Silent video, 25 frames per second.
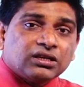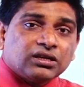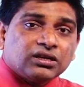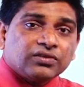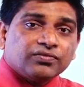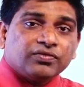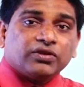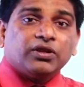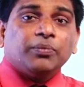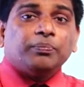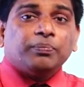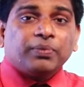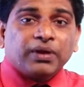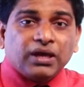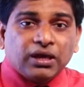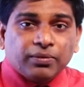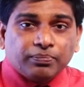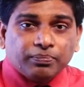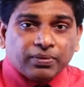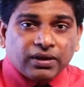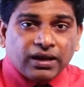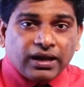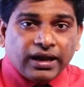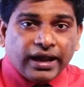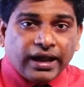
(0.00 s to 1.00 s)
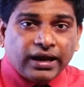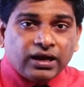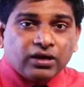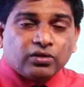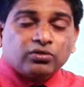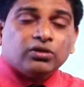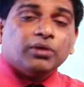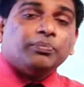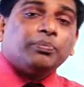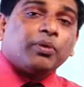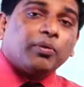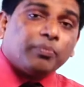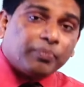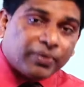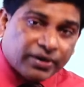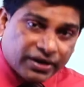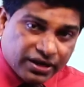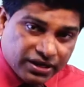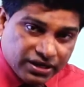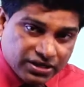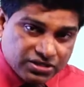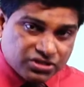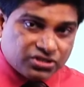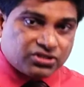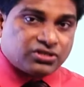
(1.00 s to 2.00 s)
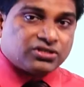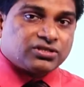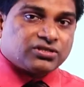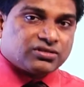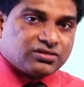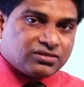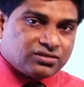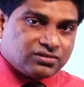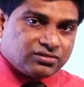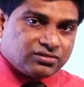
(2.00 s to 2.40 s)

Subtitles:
for the people and to the properties.